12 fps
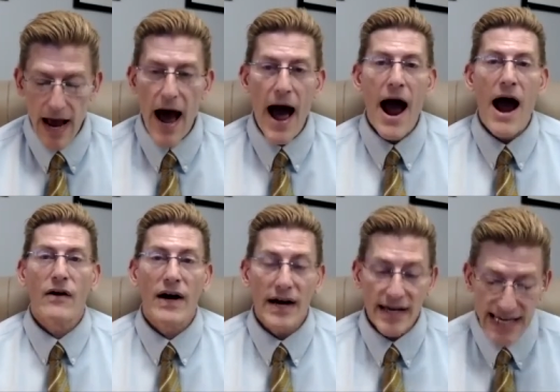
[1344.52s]
are a
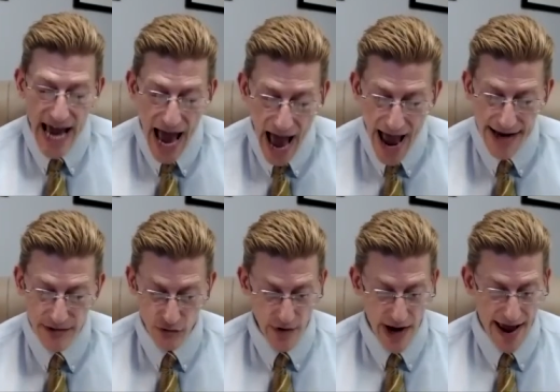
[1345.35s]
uh,
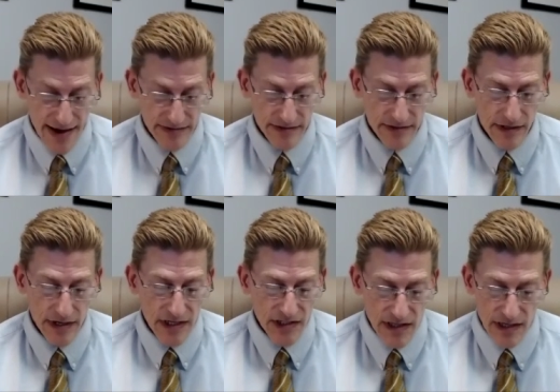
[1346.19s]
contrast
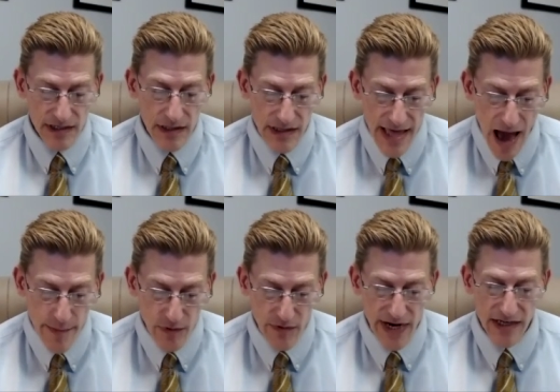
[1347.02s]
to the
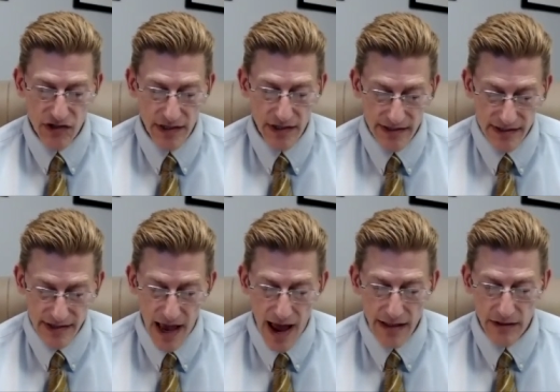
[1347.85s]
collaboration and
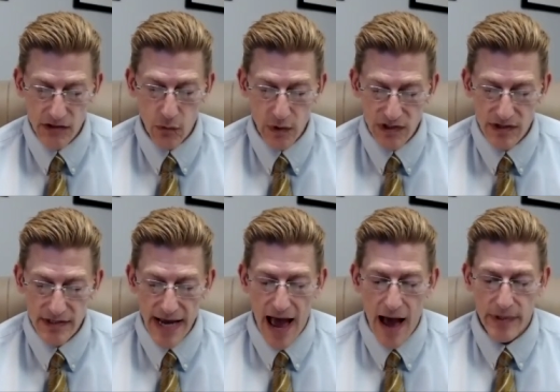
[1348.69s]
silence which
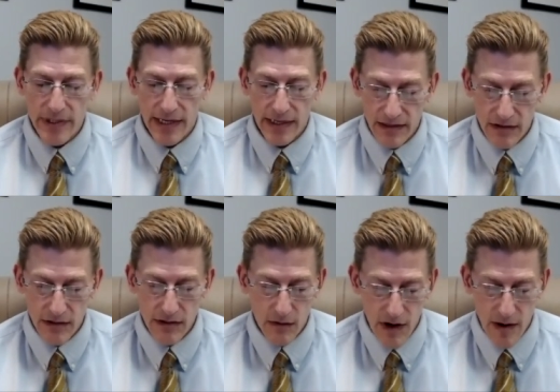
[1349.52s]
dominated
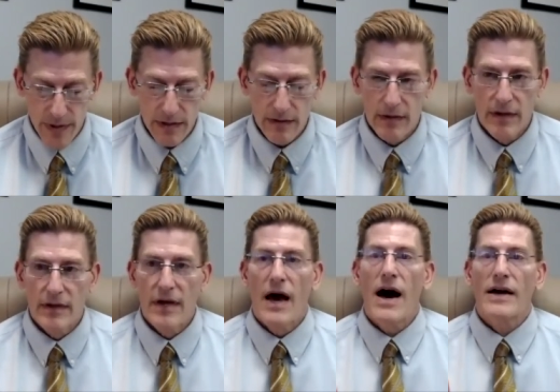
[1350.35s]
Europe.
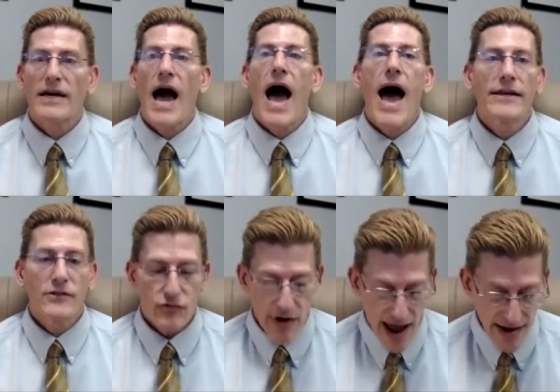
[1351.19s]
A
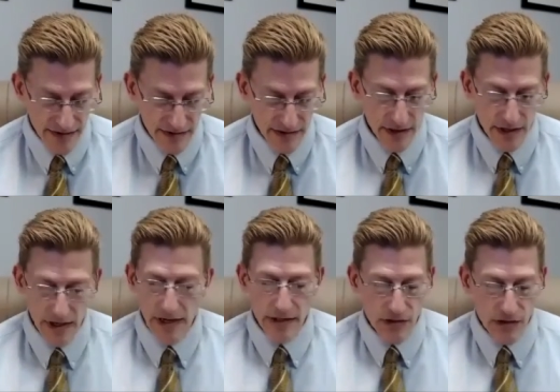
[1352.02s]
contrast
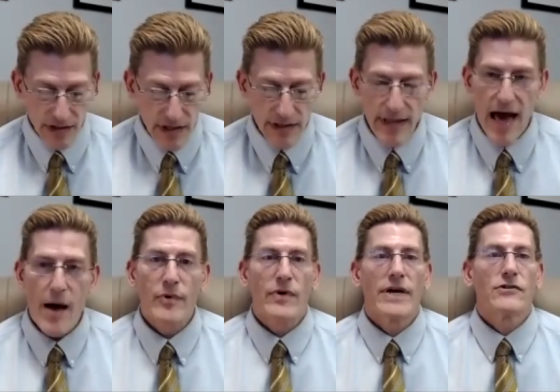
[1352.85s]
to the
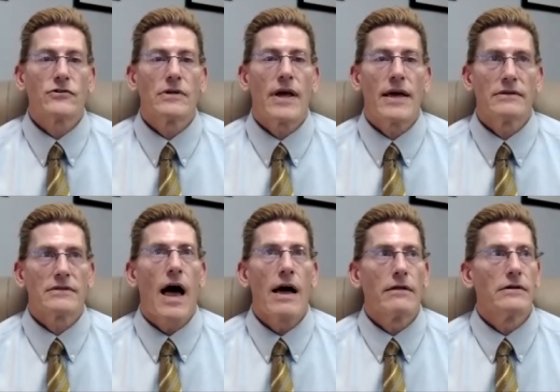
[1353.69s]
collaboration and
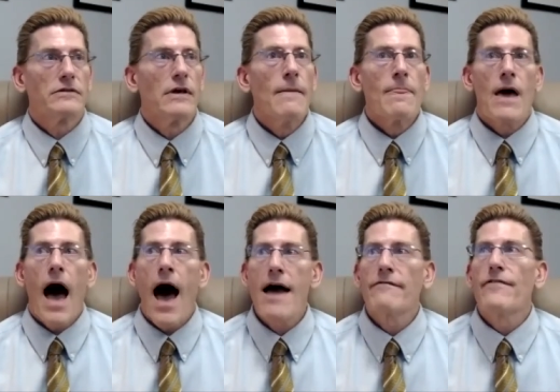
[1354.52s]
silence.
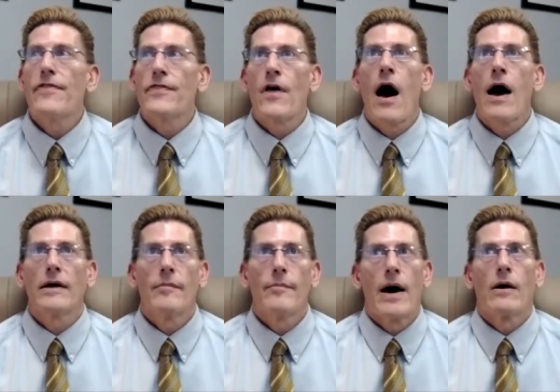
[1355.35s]
I thought
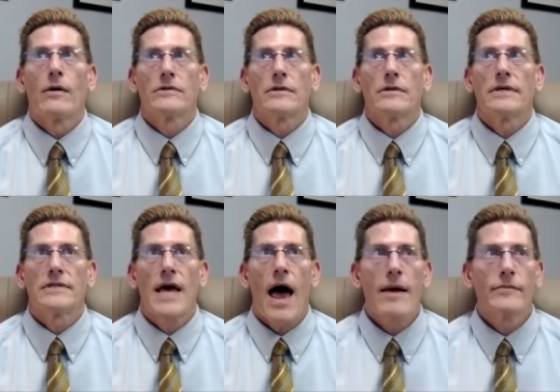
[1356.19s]
about the
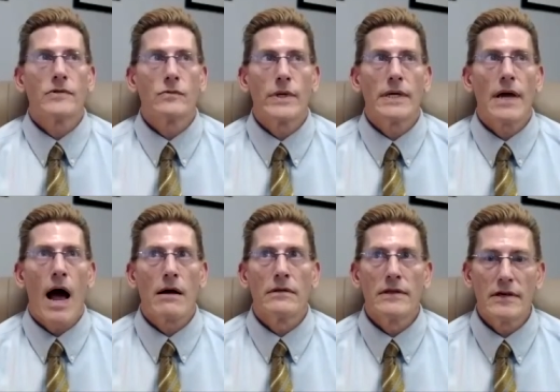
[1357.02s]
times we
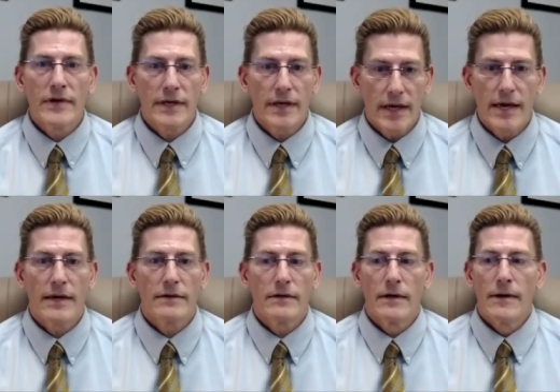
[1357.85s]
are living in,